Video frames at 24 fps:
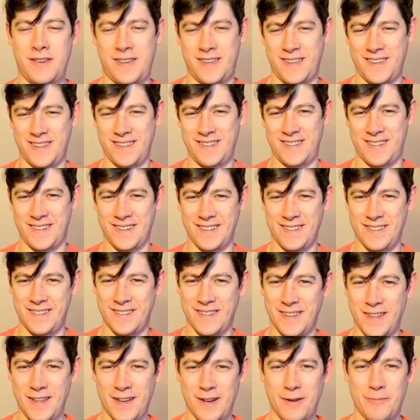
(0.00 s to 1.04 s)

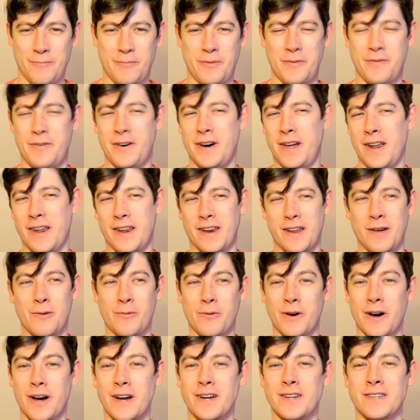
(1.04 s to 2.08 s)
and provided it
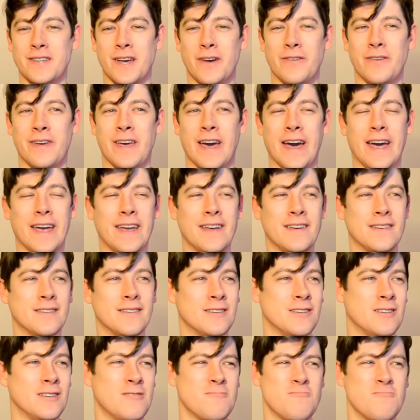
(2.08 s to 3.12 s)
works okay,
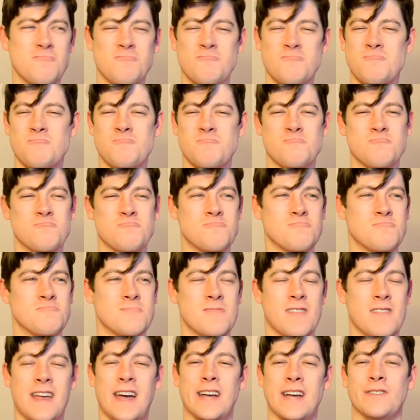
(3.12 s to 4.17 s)

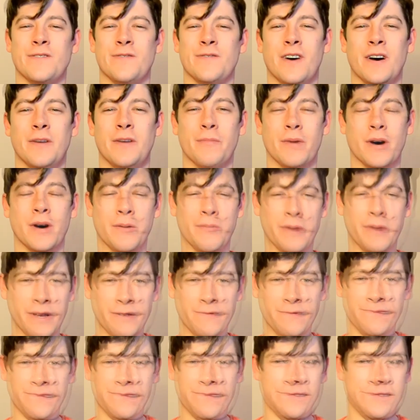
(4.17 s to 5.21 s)
that's fine by me.
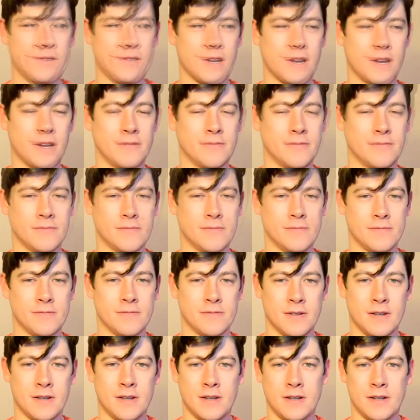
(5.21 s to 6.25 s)
So,
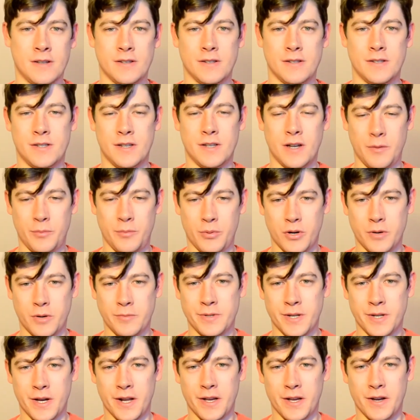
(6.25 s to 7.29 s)
this is Bob
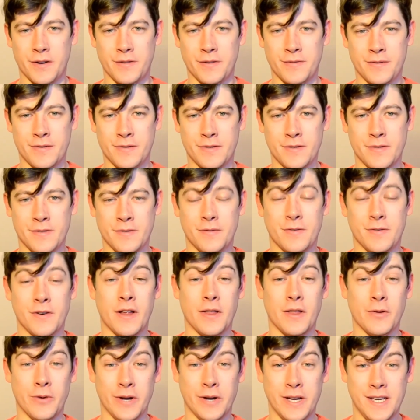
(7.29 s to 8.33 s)
signing off for
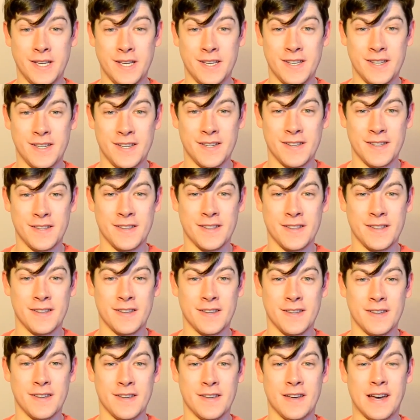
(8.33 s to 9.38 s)
another week.
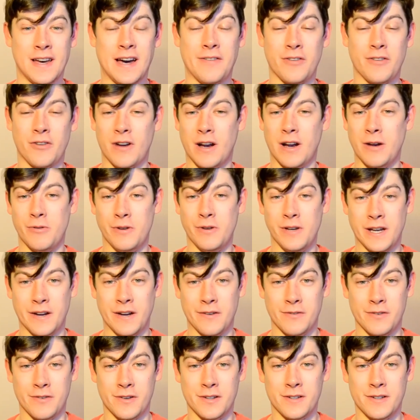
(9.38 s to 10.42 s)
Have a great week,
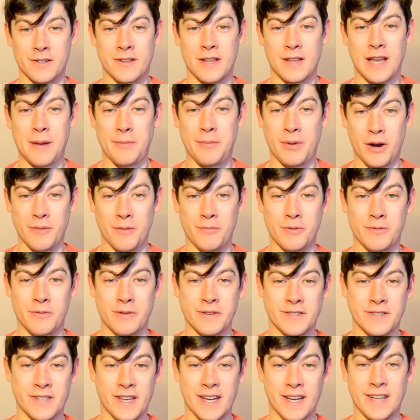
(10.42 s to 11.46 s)
everyone. Happy Brew
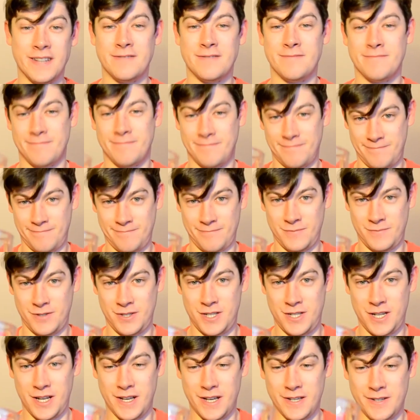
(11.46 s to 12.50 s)
Wednesday.
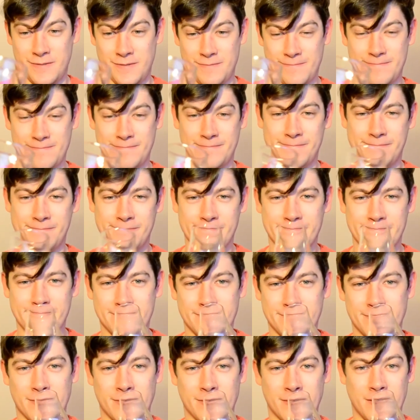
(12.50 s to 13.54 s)
Cheers.
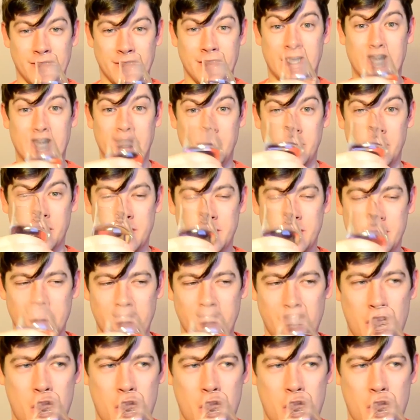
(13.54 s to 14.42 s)
Adios.